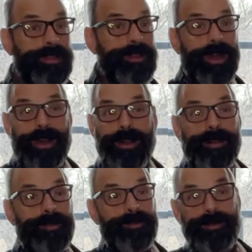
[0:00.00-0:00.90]

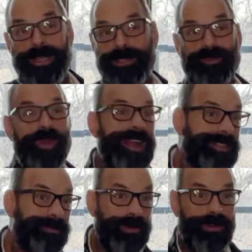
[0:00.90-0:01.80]
It's
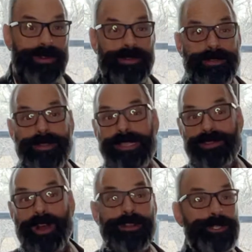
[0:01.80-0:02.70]
rentable as
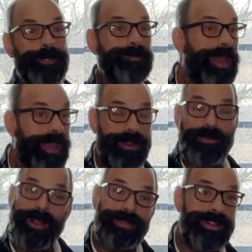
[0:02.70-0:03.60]
long as you pay your
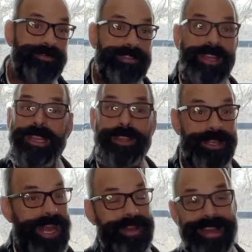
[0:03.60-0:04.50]
monthly fee. You
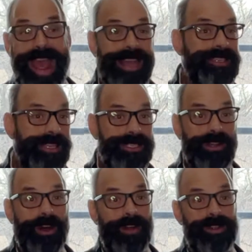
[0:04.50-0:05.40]
can have access to
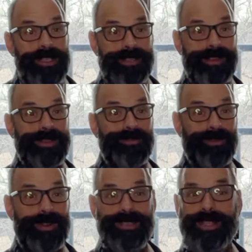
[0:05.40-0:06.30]
all this. Like,
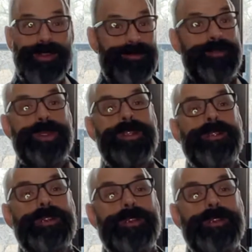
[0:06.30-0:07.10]
where does it go from here?